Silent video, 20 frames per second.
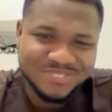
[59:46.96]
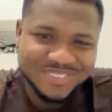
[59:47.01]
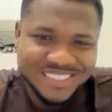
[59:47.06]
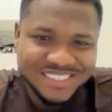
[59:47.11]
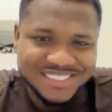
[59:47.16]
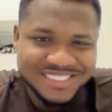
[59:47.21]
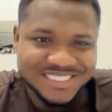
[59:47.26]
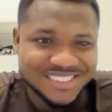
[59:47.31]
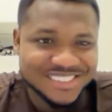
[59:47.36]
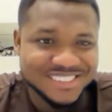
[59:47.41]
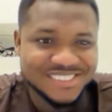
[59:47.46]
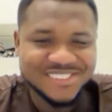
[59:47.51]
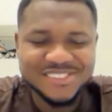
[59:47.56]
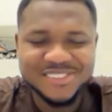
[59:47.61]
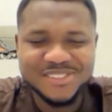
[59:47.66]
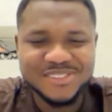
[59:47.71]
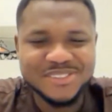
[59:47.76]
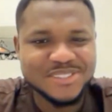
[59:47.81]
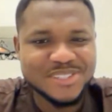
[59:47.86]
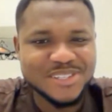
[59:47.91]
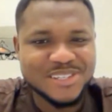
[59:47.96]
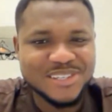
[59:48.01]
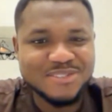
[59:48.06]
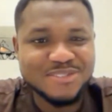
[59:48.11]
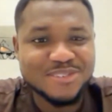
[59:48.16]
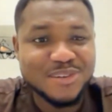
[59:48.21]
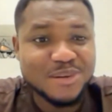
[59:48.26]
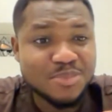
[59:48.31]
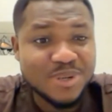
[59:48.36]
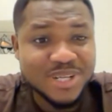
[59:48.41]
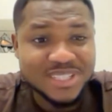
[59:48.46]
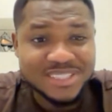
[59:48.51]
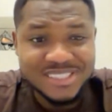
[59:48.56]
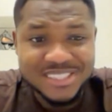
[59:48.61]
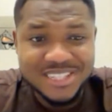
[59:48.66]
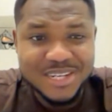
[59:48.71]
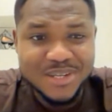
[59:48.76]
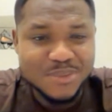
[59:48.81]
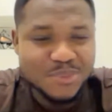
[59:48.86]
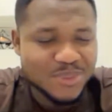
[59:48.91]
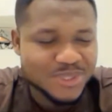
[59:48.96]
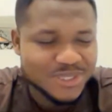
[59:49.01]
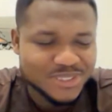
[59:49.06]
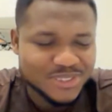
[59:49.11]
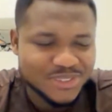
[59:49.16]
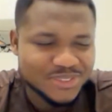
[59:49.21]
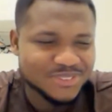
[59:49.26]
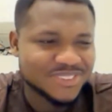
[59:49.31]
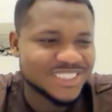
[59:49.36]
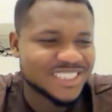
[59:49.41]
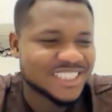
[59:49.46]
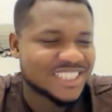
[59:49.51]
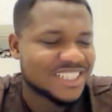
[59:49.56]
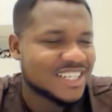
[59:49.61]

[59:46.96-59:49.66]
This is a very practical question.